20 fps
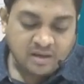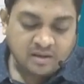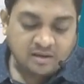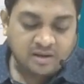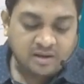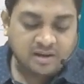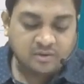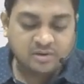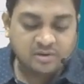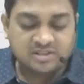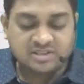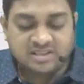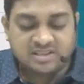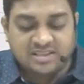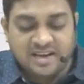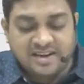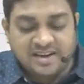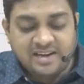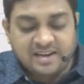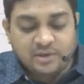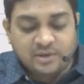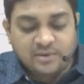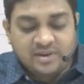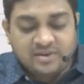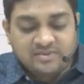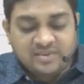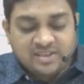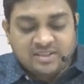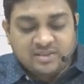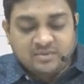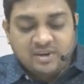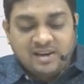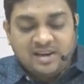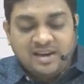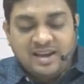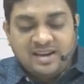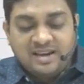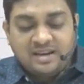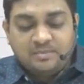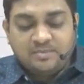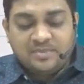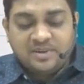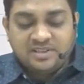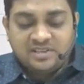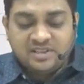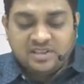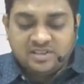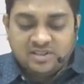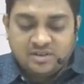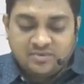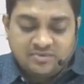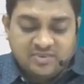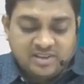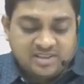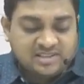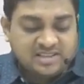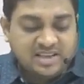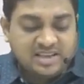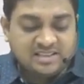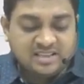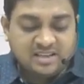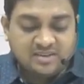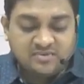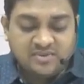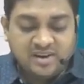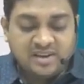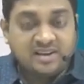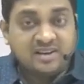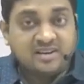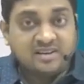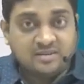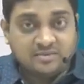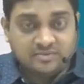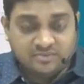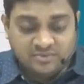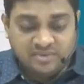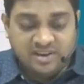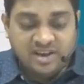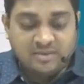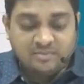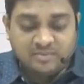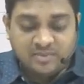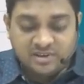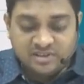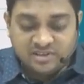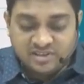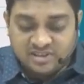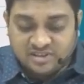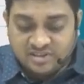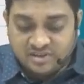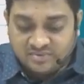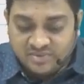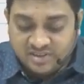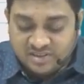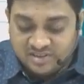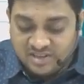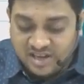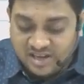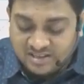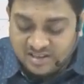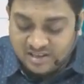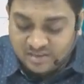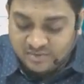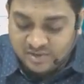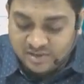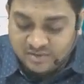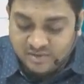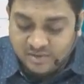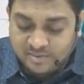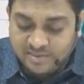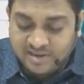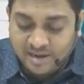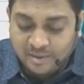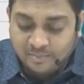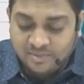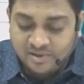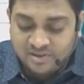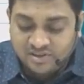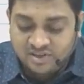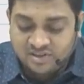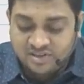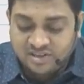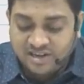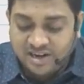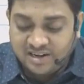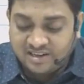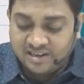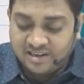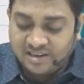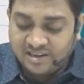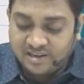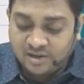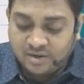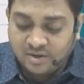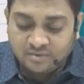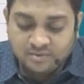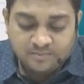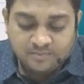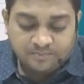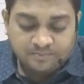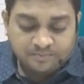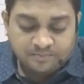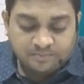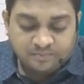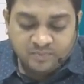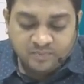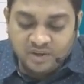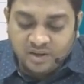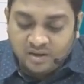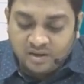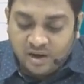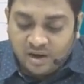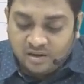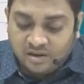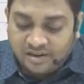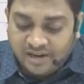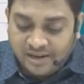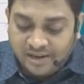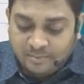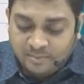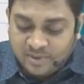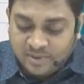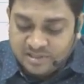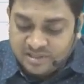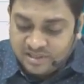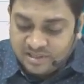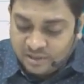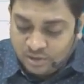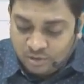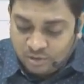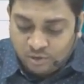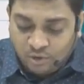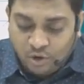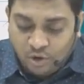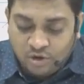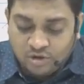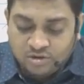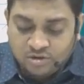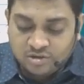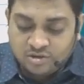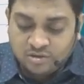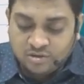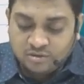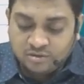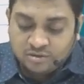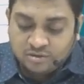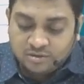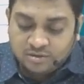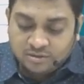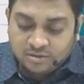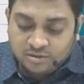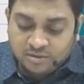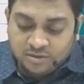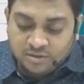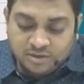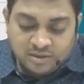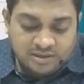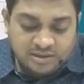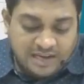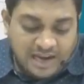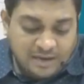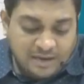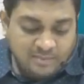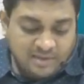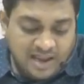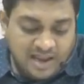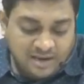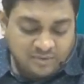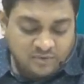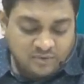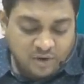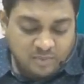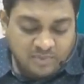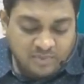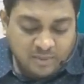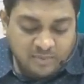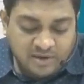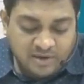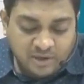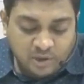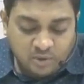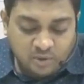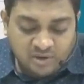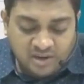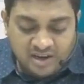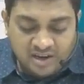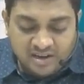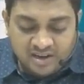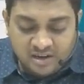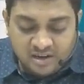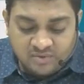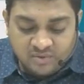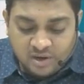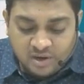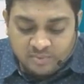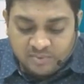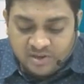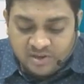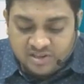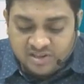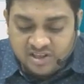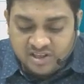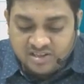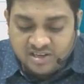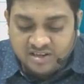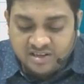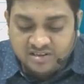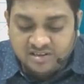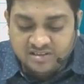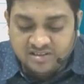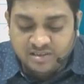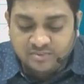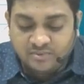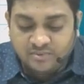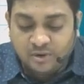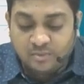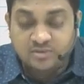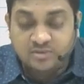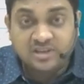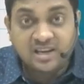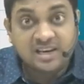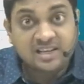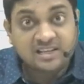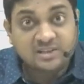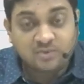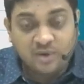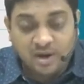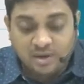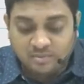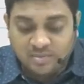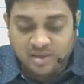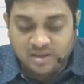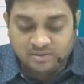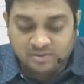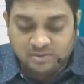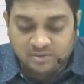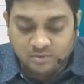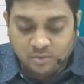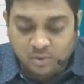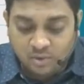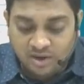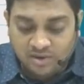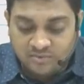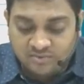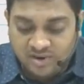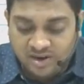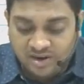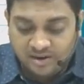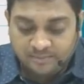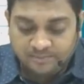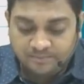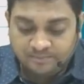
It was decided to invest 1 lakh in purchase of fixed asset. Fine enough, we have purchased a fixed asset which will be depreciated at the rate of 10% on cost. Time lag for payment to creditor for purchase and receipt from sale is 1 month. Okay, fine.